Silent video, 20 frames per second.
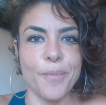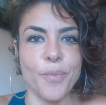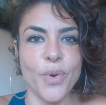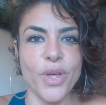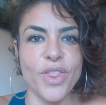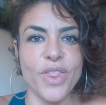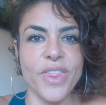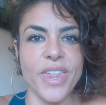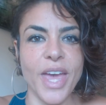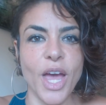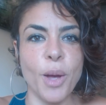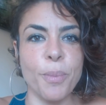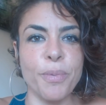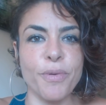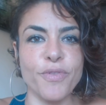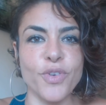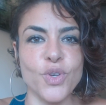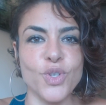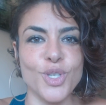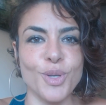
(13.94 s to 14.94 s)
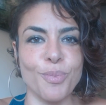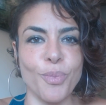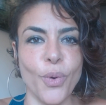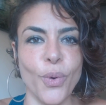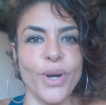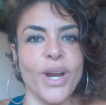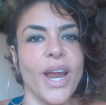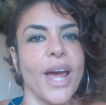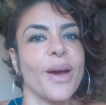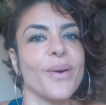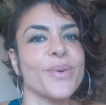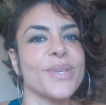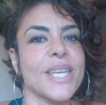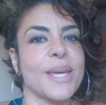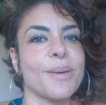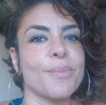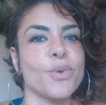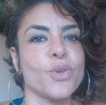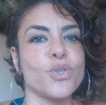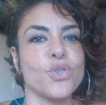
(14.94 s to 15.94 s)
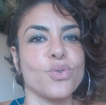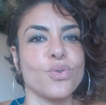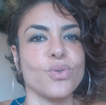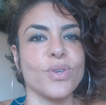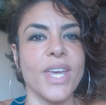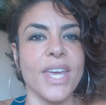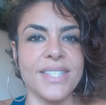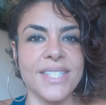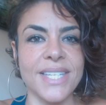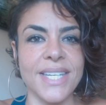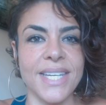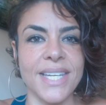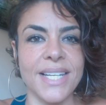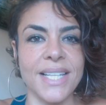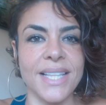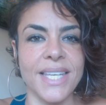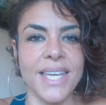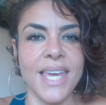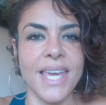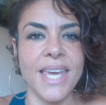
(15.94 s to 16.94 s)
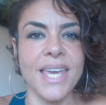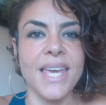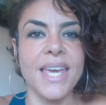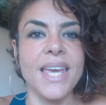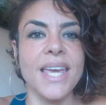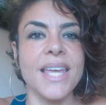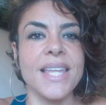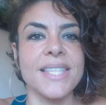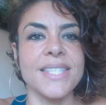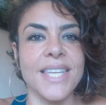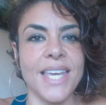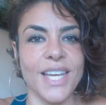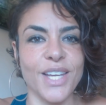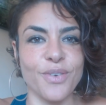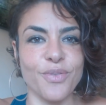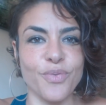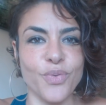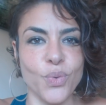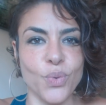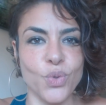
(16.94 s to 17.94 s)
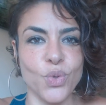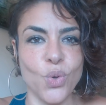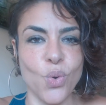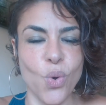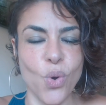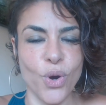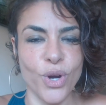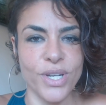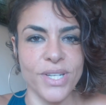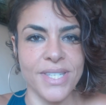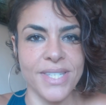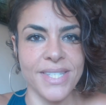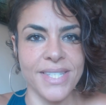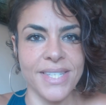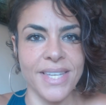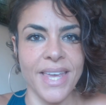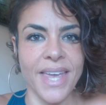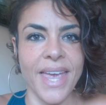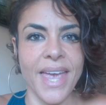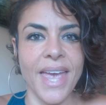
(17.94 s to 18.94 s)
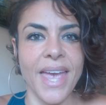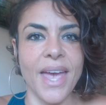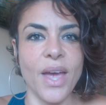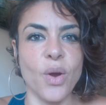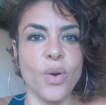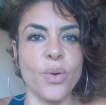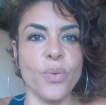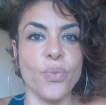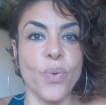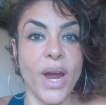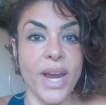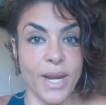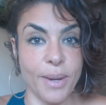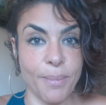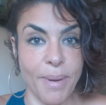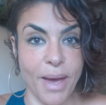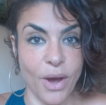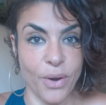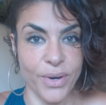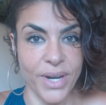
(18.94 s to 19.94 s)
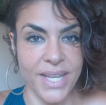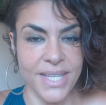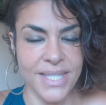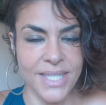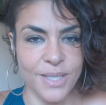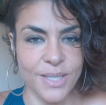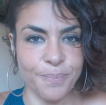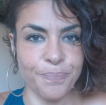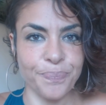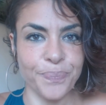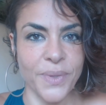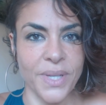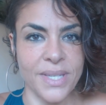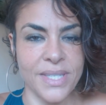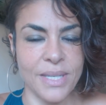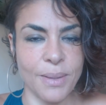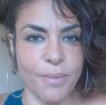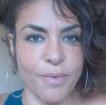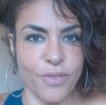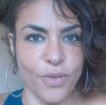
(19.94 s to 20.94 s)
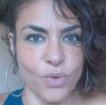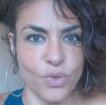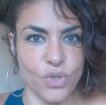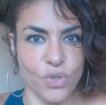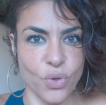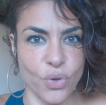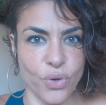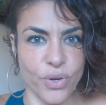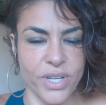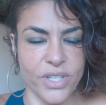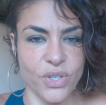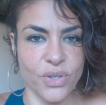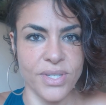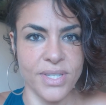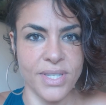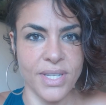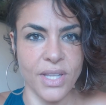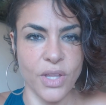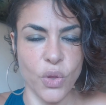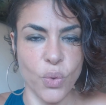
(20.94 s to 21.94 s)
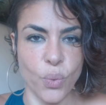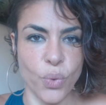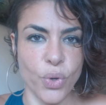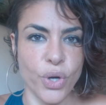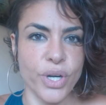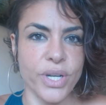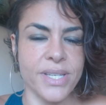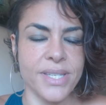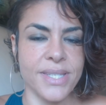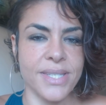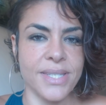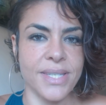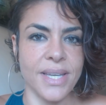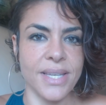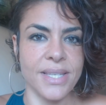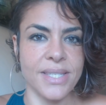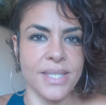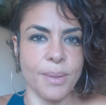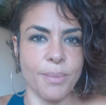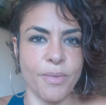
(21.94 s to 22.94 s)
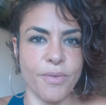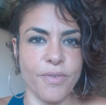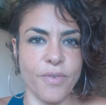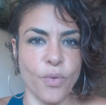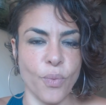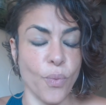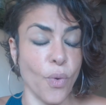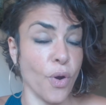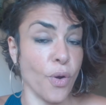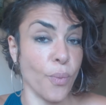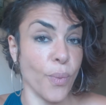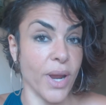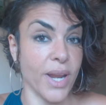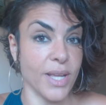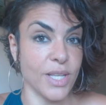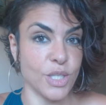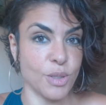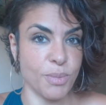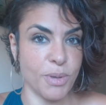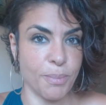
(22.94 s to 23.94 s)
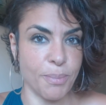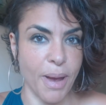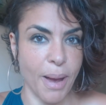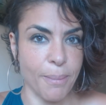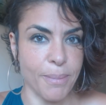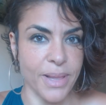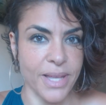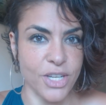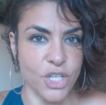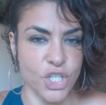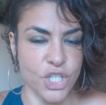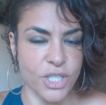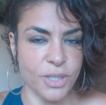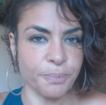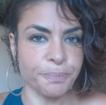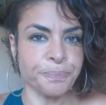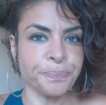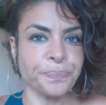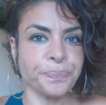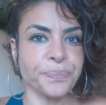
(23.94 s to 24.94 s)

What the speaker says: With the help of your support, I was able to get to Italy, take a food course, write about it. Some of those stories are still in the works, some of them are waiting to be published.